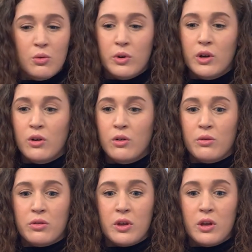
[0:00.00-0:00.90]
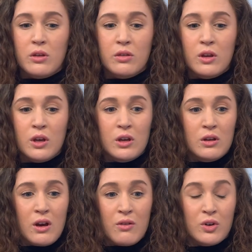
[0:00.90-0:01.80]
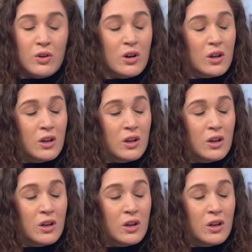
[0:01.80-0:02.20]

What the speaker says: We know they haven't got